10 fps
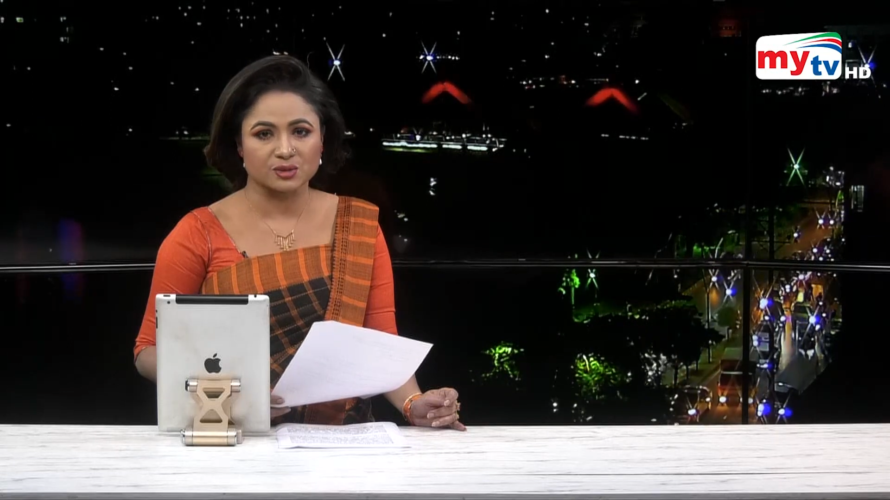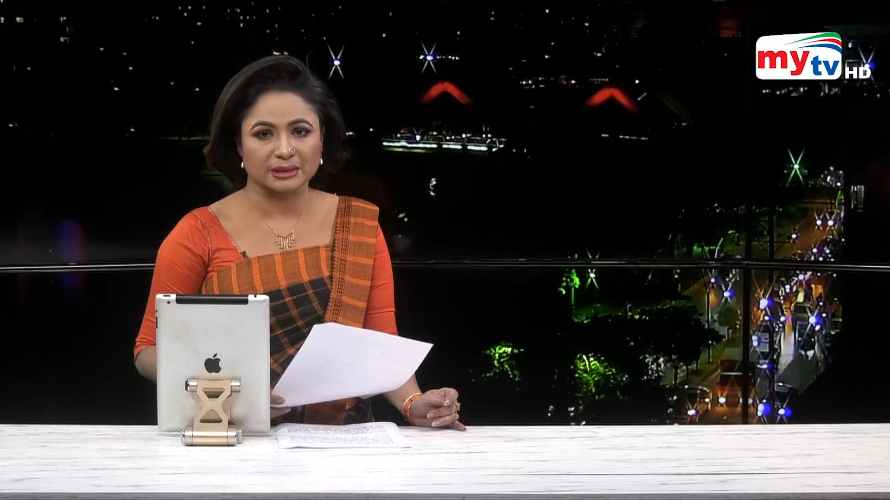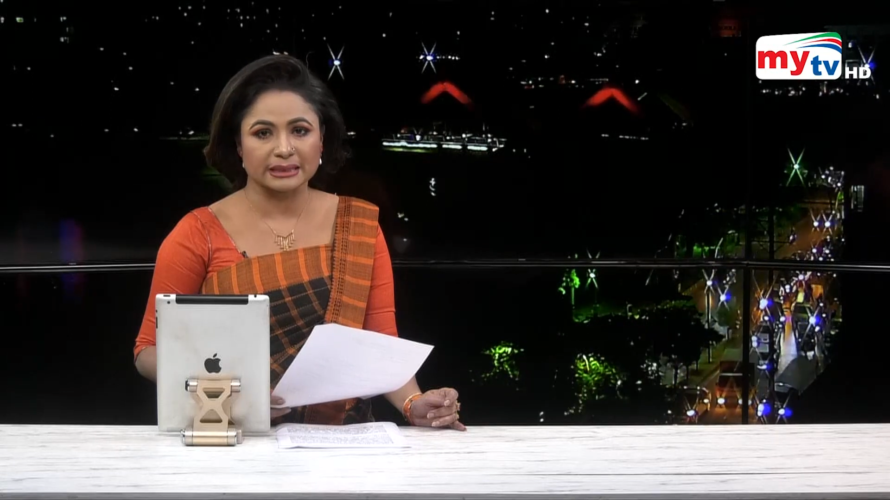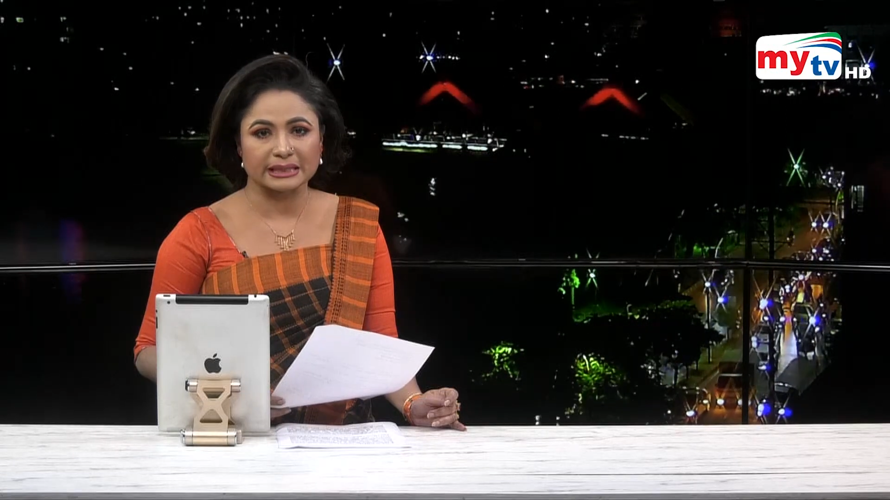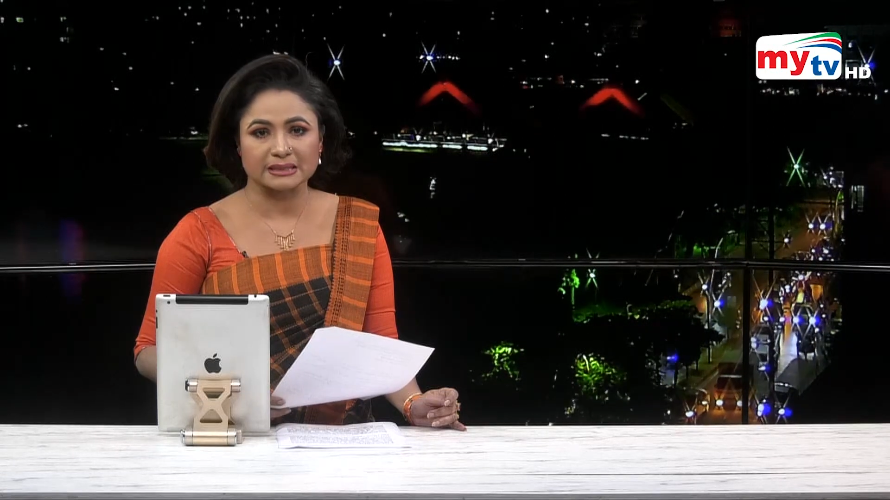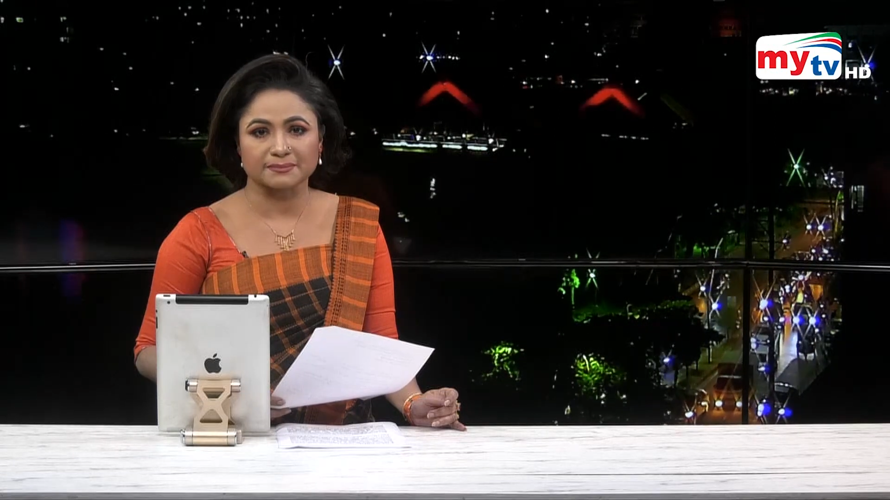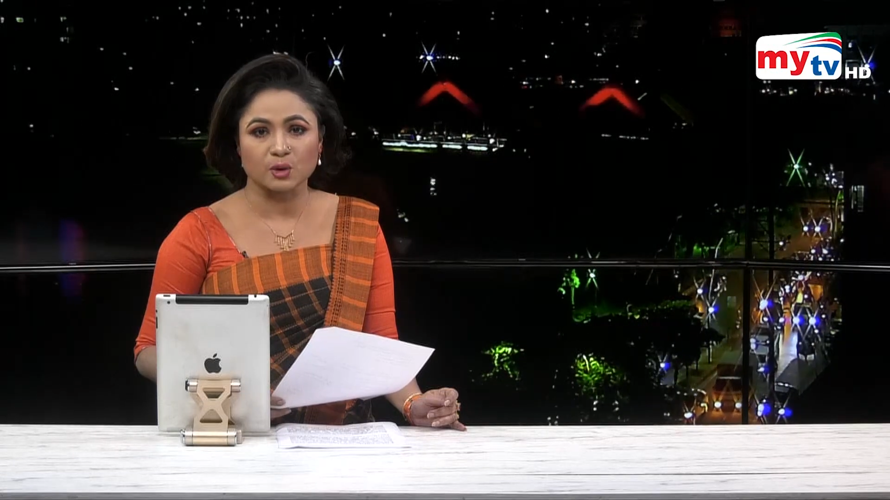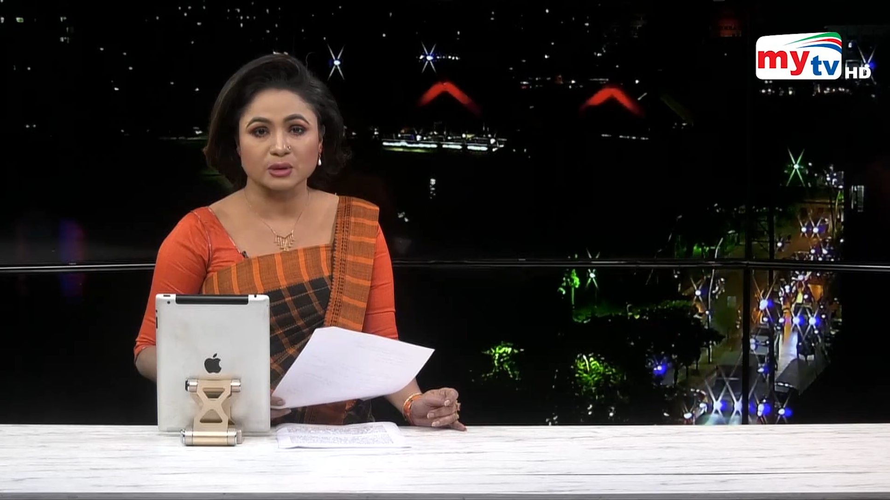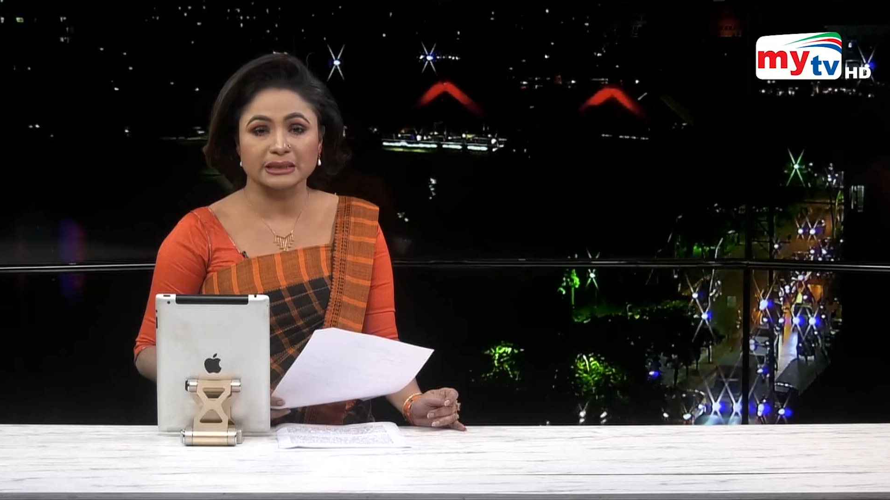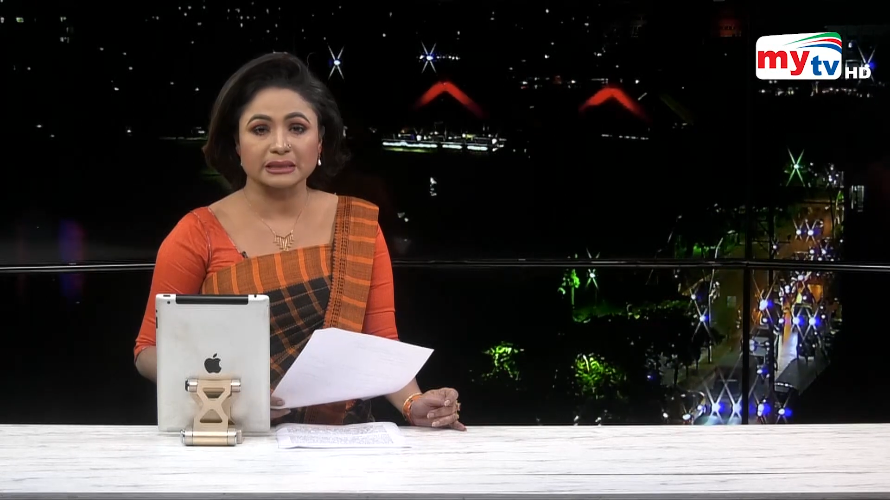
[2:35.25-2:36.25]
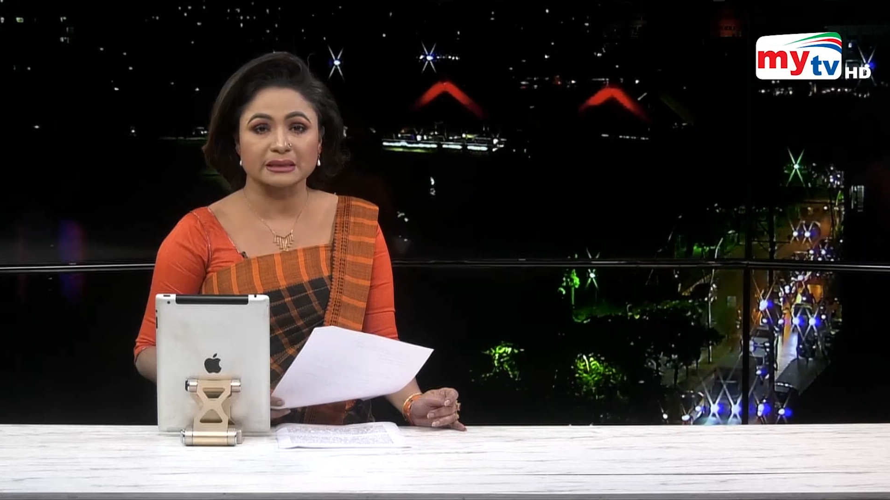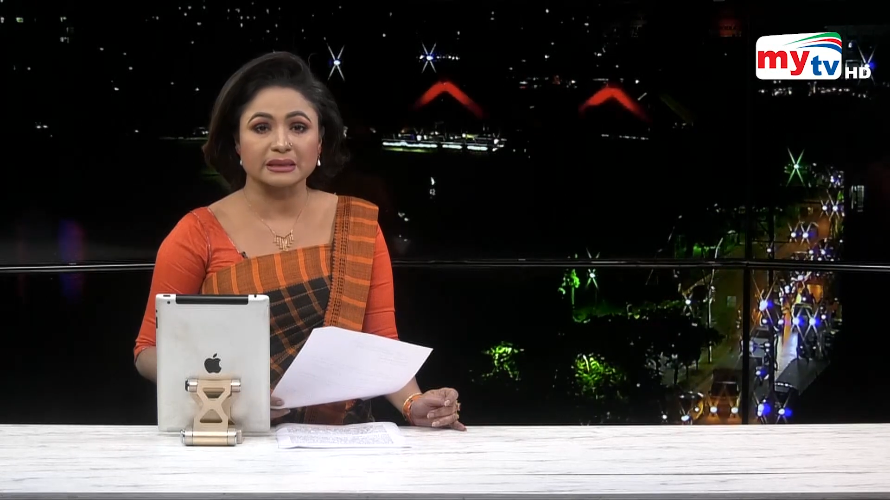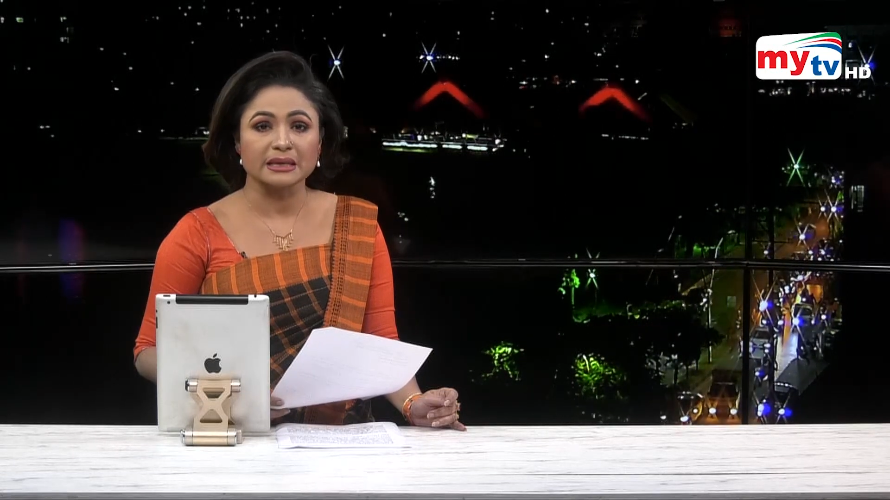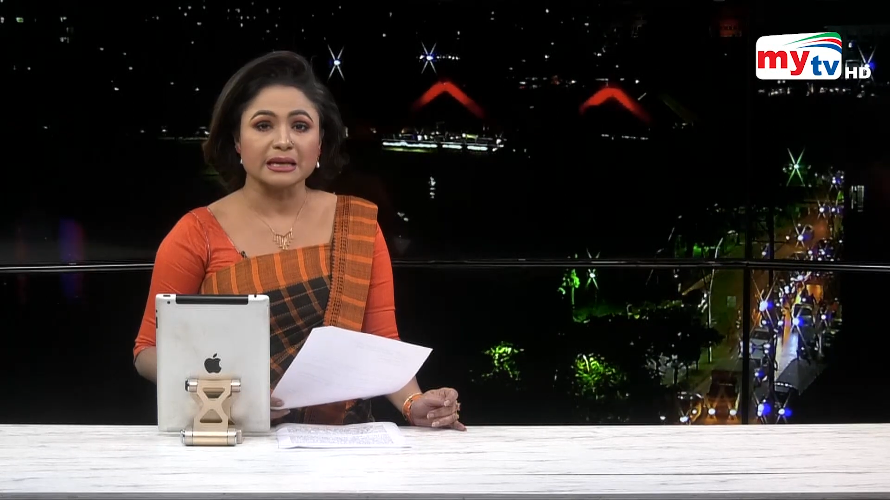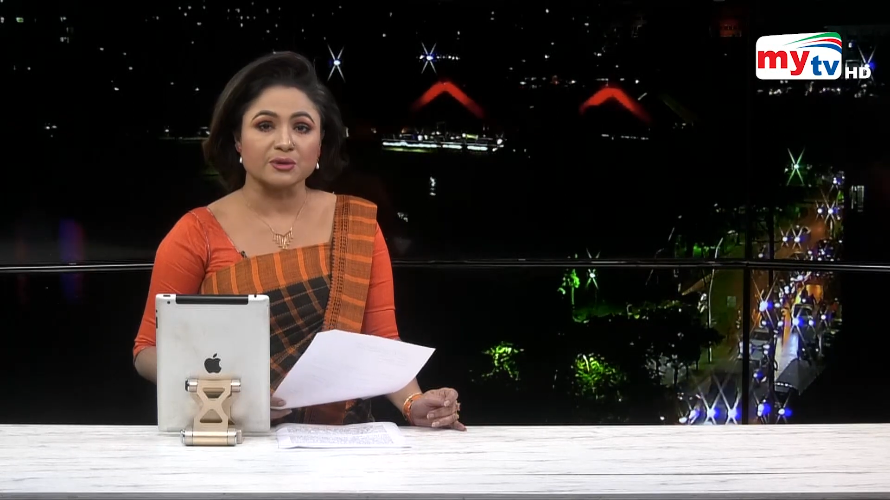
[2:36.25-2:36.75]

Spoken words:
to collect more than the